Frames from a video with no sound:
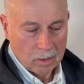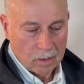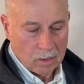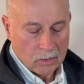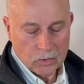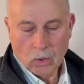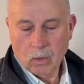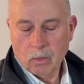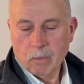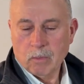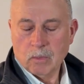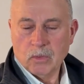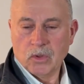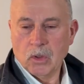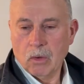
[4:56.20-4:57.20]
So
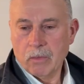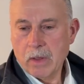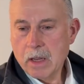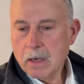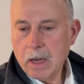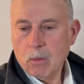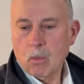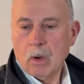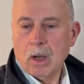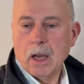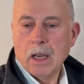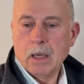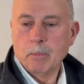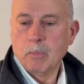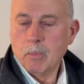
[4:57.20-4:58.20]
then
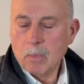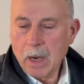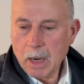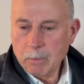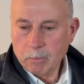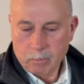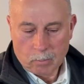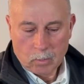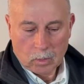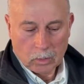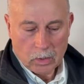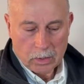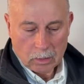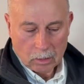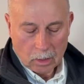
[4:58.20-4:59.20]
I
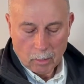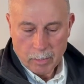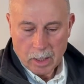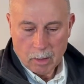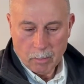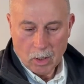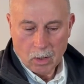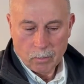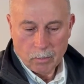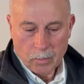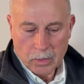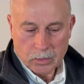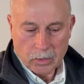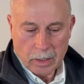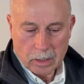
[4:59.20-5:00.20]
learned a little bit about the
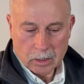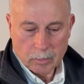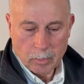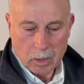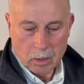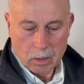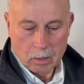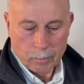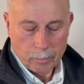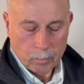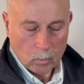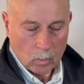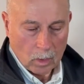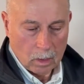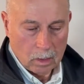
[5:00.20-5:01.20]
transmitter,
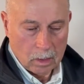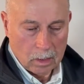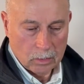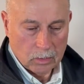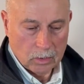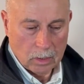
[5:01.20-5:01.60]
its